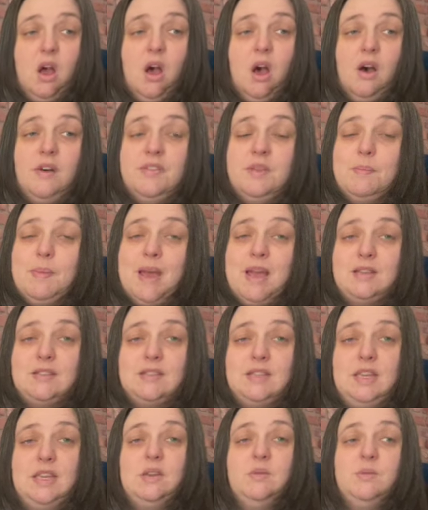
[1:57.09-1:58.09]
On the back
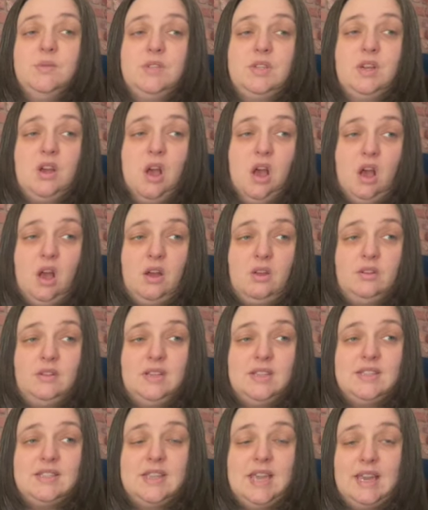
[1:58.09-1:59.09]
seat was a carton
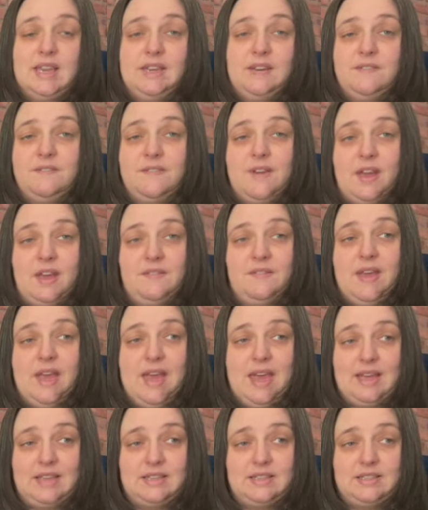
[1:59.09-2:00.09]
containing five
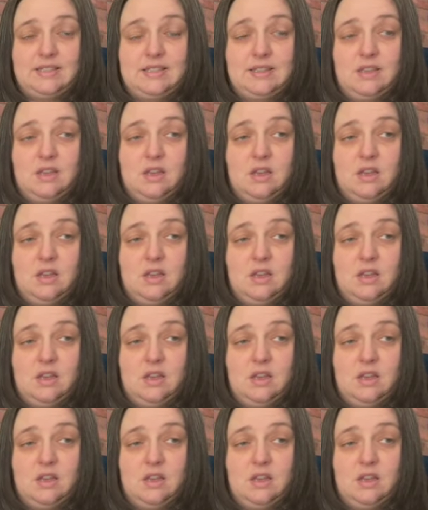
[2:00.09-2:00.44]
eggs.